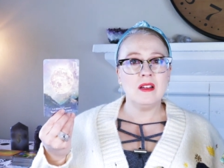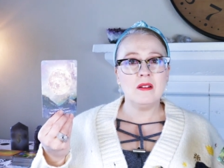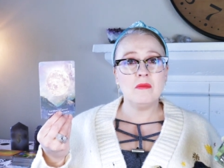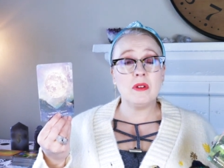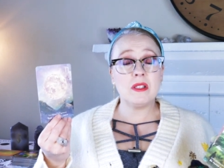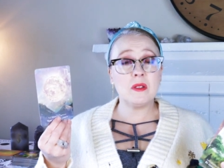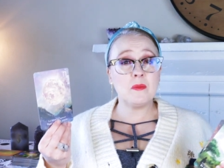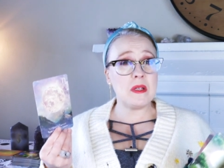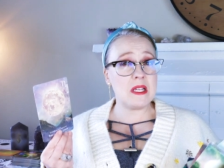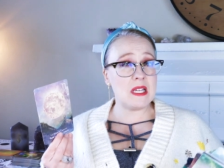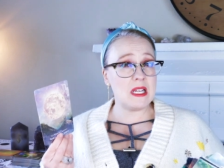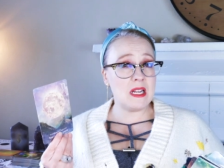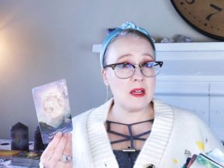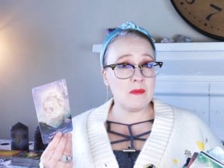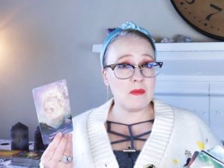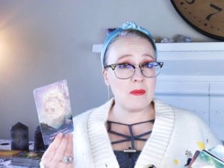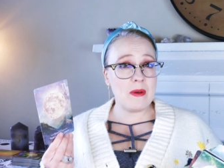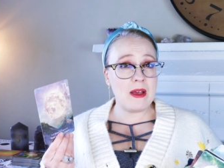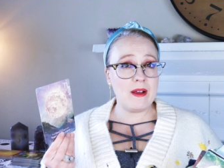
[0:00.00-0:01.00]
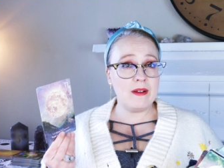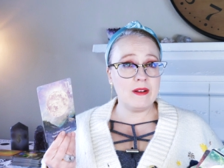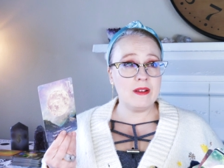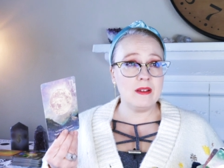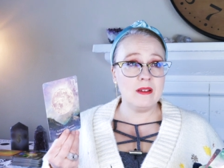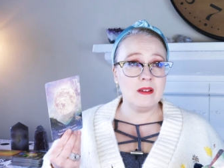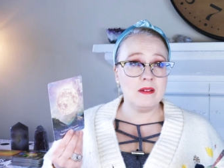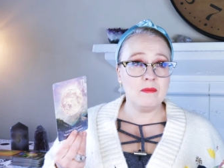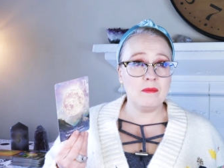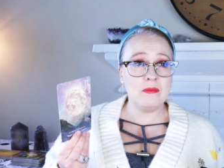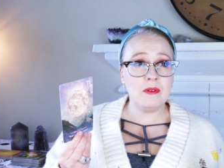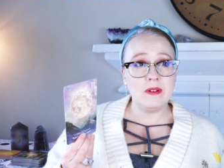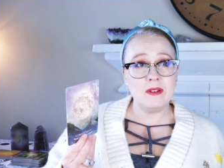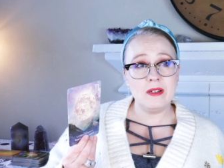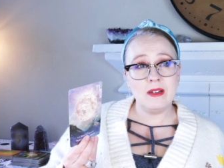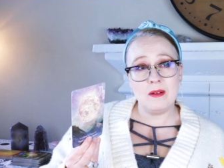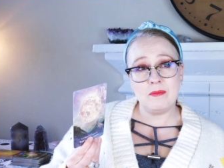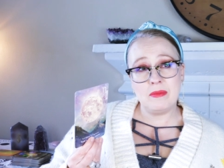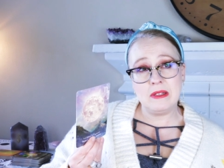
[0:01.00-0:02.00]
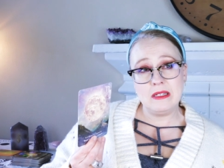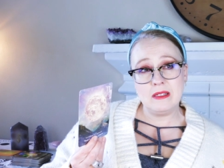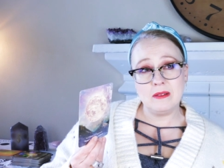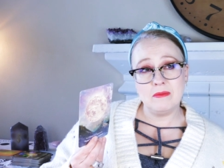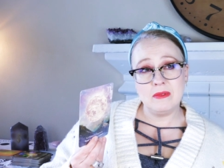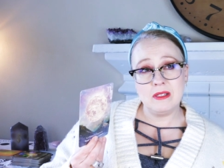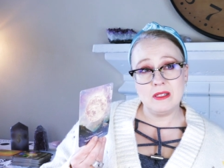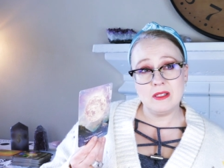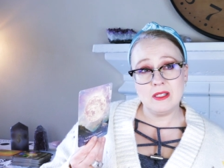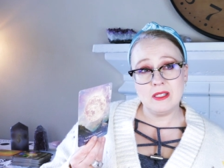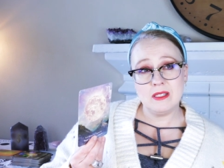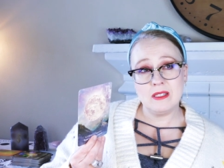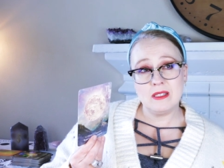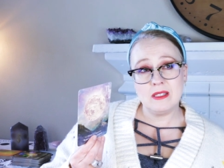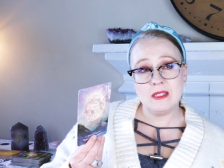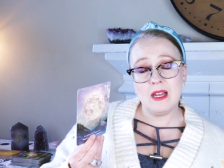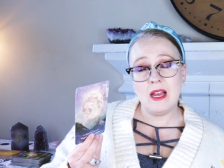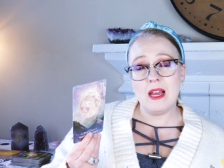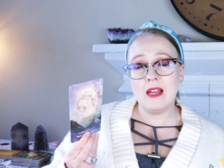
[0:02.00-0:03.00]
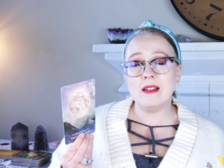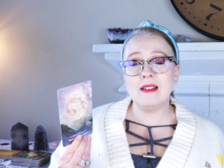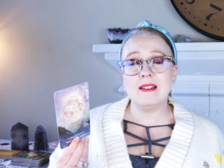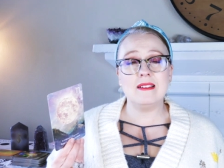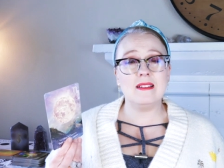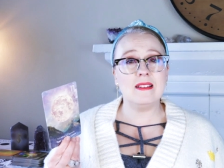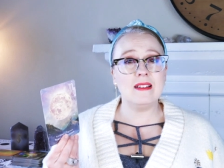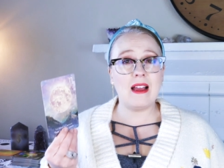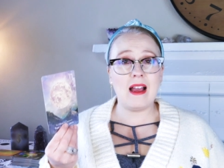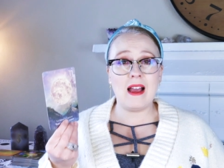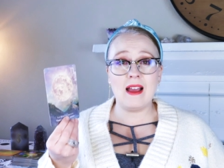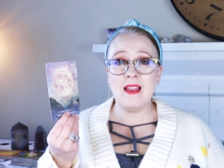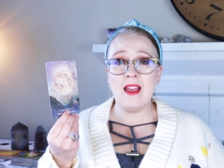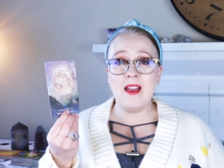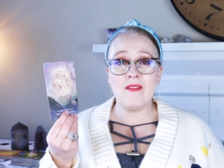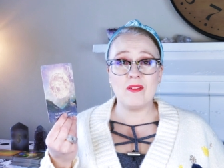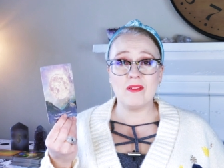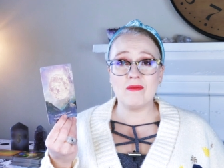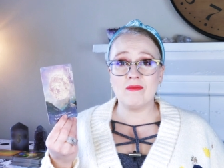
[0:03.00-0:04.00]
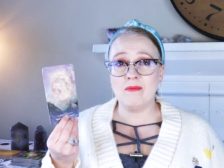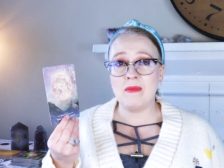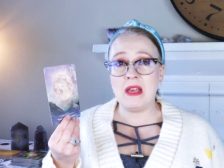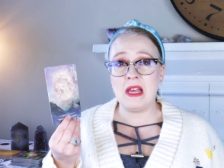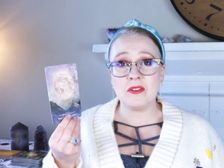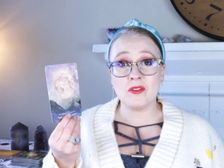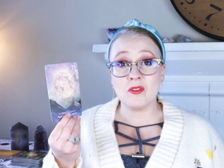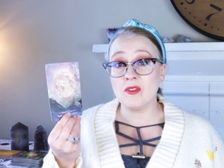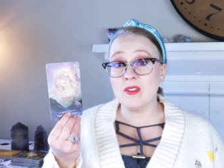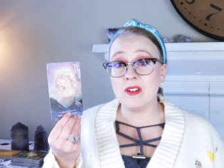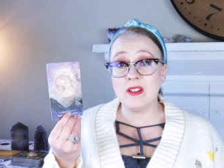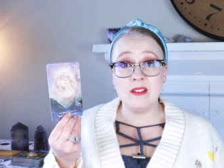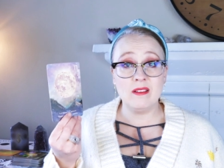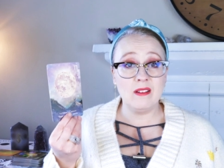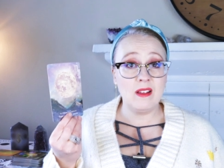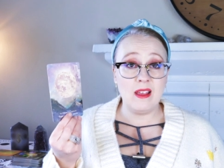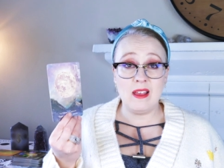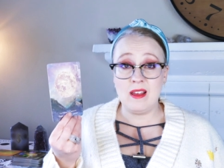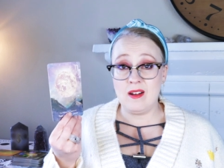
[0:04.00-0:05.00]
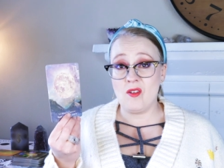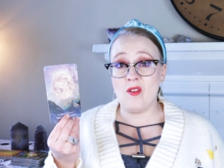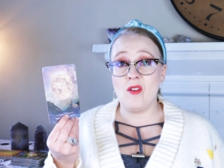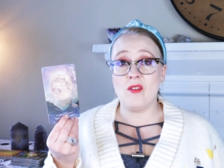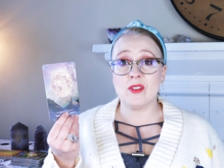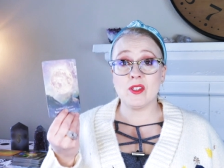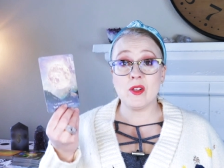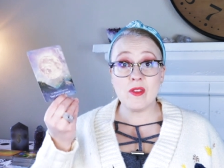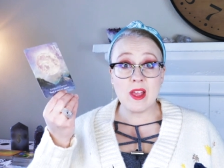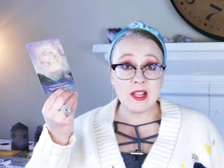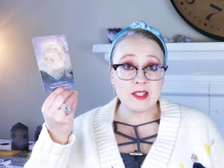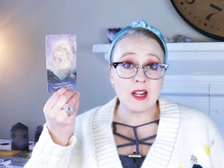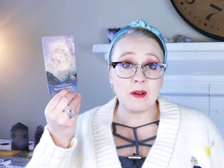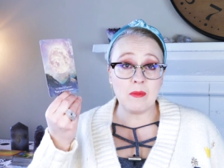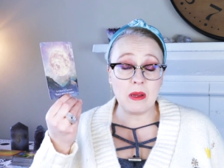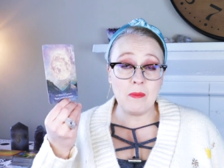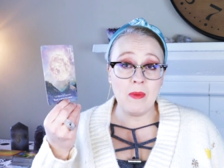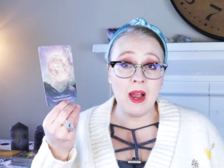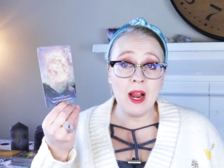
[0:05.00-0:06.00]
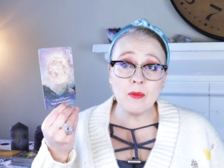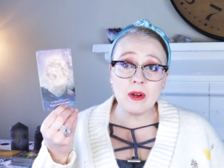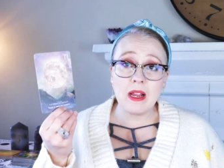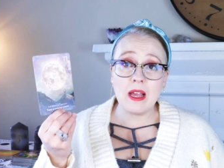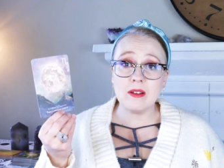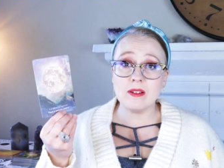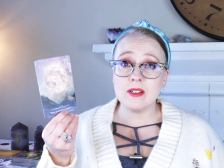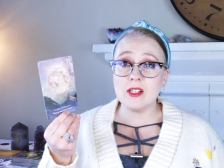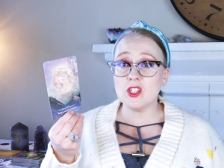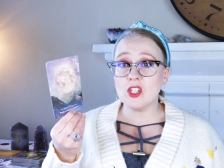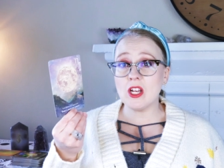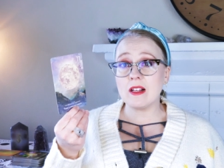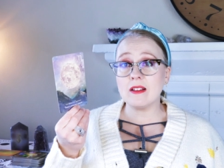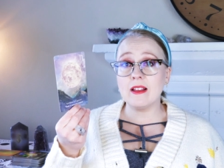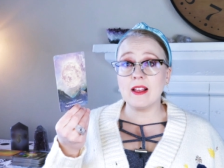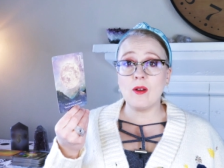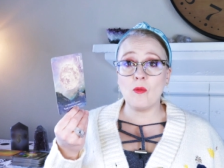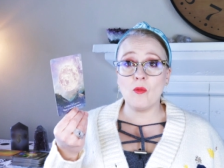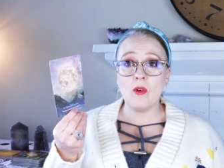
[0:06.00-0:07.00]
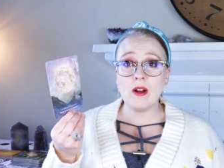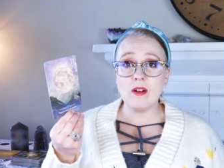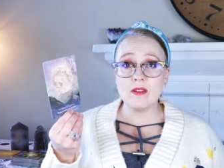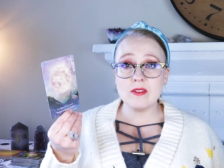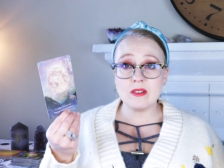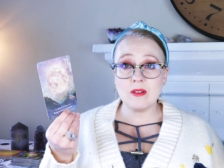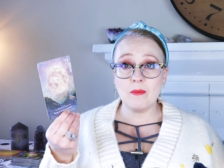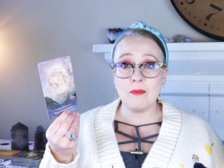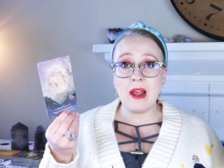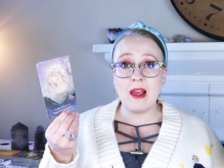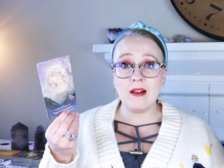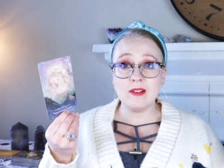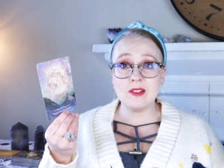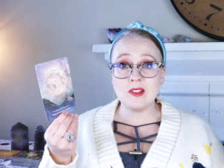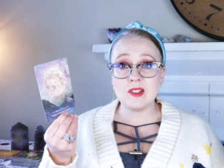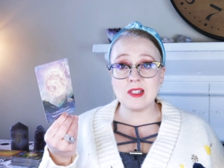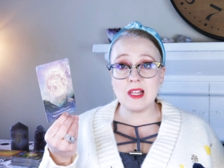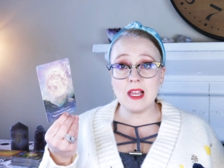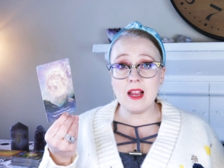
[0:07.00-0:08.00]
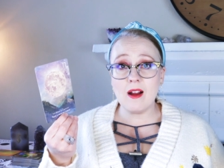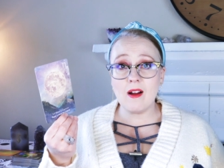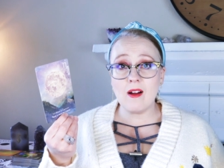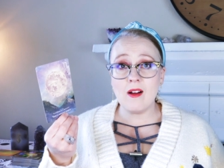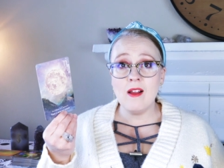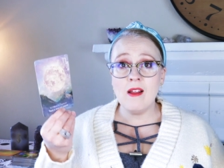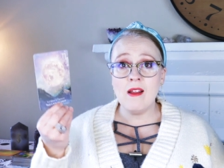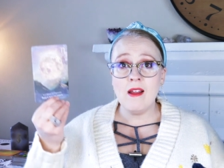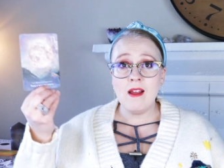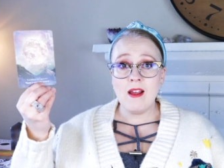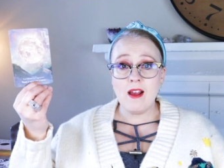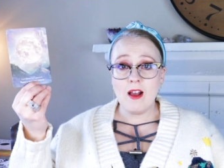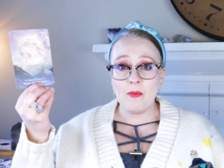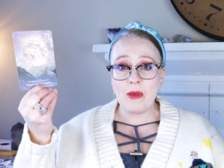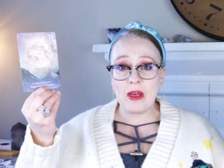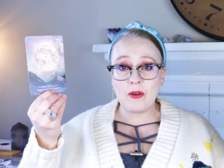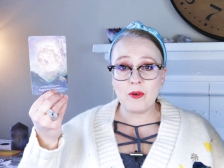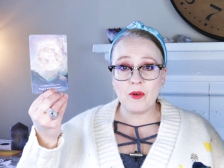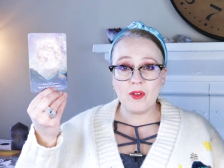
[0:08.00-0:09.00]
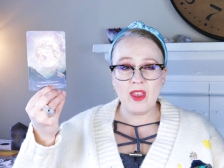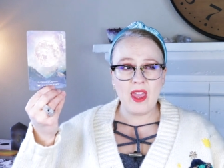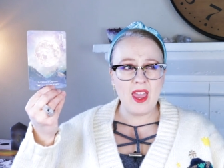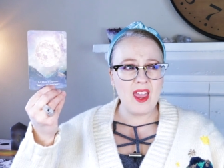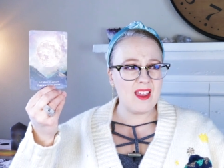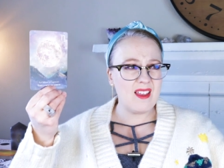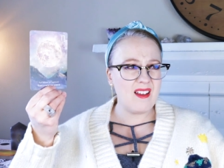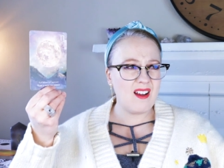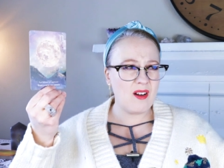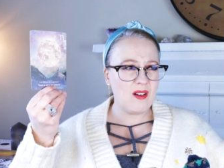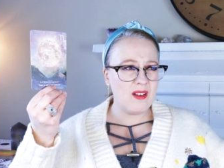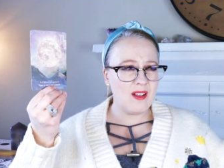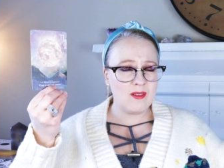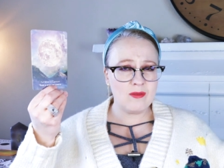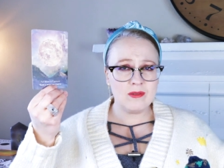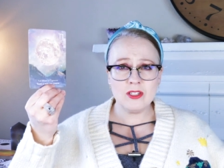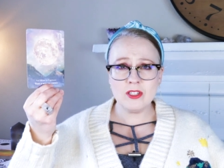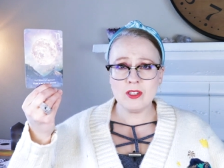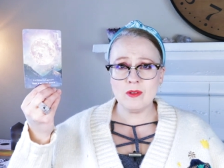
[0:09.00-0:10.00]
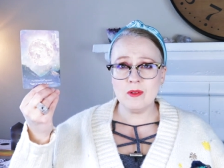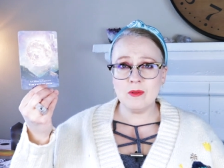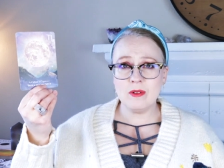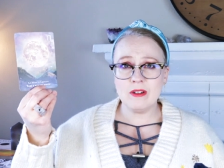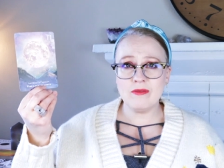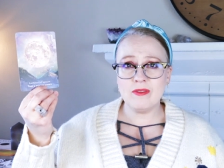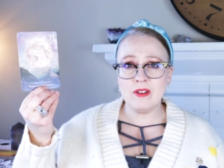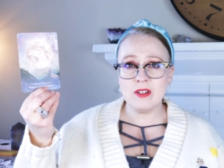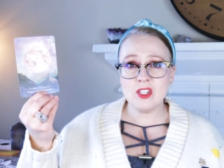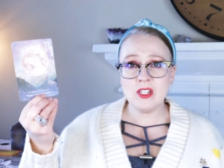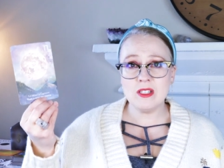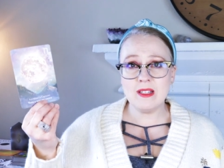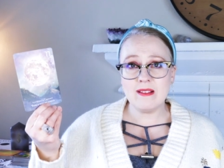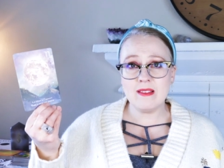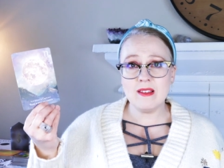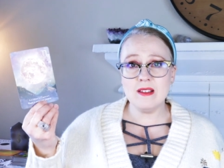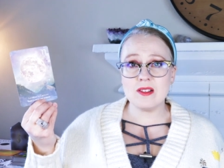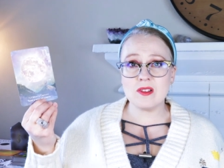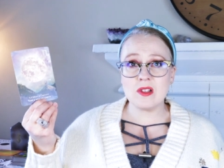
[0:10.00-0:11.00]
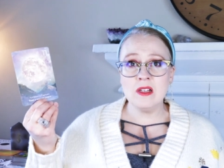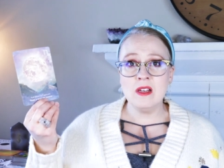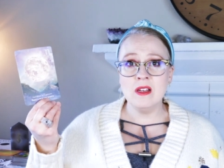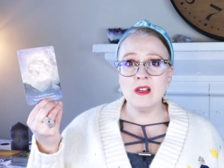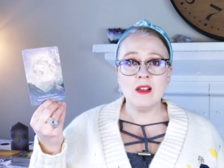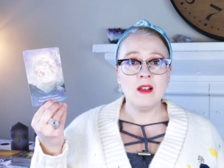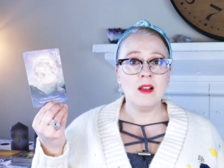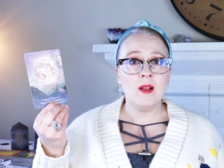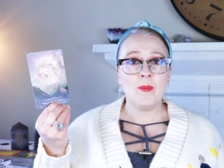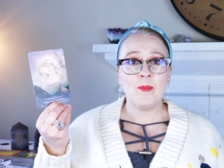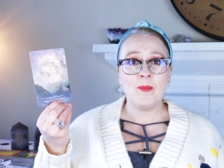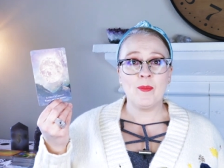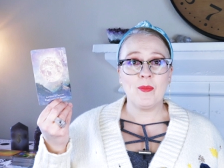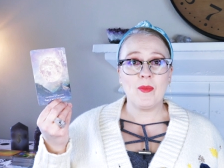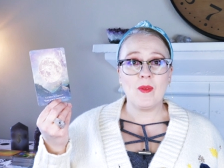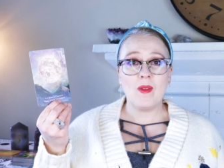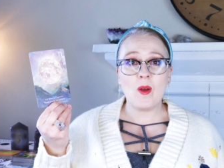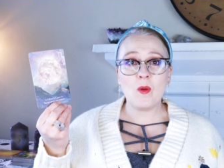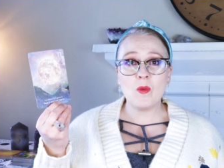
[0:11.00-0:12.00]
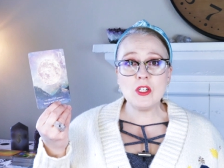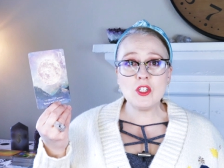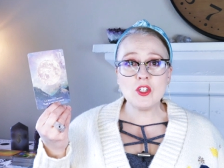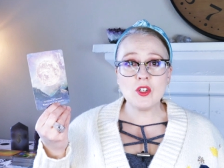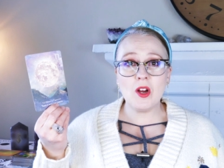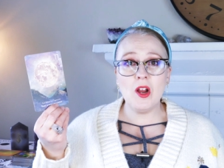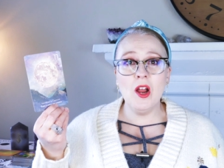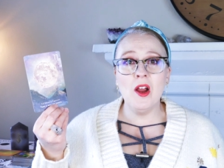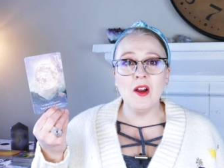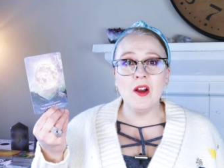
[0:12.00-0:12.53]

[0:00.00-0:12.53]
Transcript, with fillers: but speaking up about it, but not being diminishing. I I haven't mastered it at all. So that's going to be my reality check. Like where is the balance there about going, "Hey, are, are we sure we want to function like this? Are we sure